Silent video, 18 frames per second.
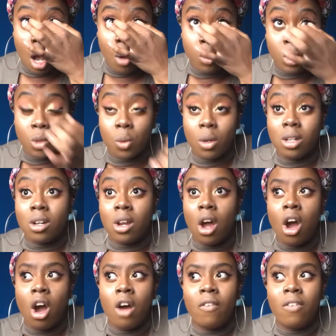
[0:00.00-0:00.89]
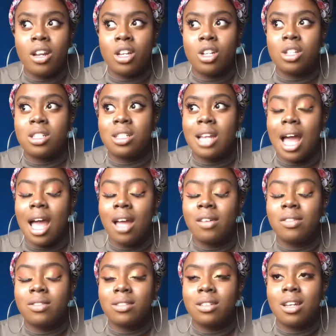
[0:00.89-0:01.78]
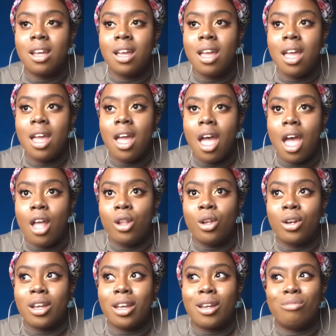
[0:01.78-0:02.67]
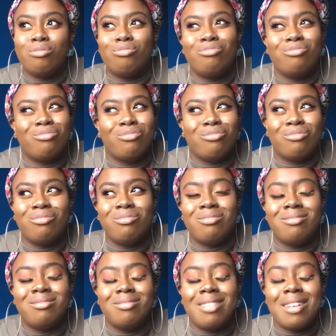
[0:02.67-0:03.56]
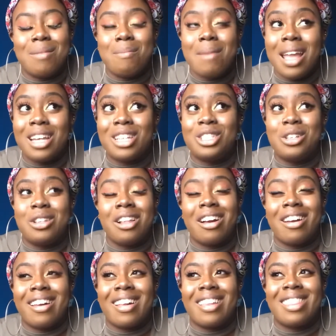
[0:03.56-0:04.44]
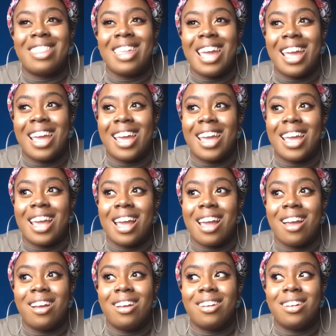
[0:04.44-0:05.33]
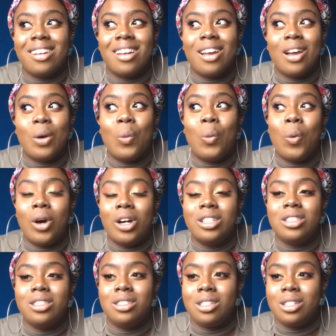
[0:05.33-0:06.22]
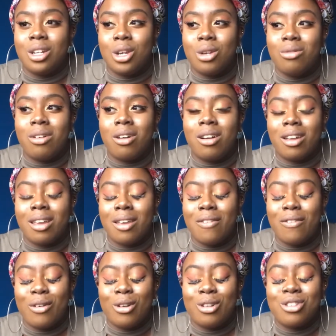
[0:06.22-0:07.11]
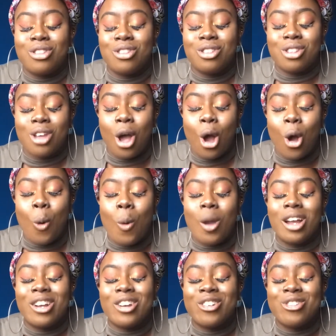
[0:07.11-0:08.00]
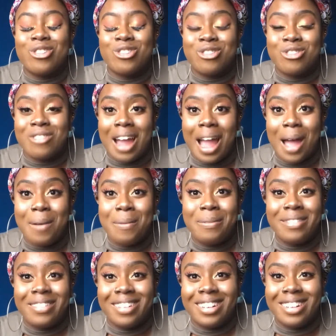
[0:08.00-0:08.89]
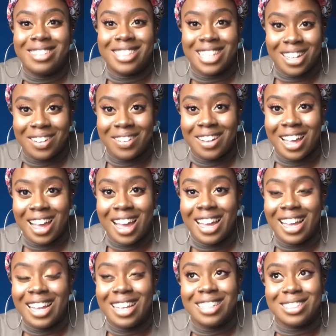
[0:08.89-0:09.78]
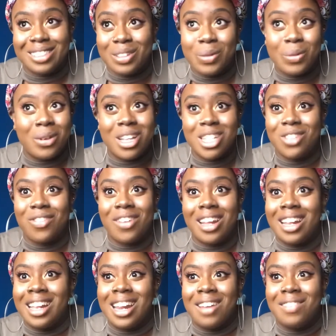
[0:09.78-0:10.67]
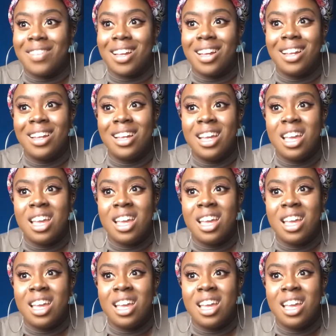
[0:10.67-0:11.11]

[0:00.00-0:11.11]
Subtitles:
I was 1.5 and he just left. Like, it makes you, like, think, what did you do wrong? You feel so crap. I tell you, it's the worst feeling ever.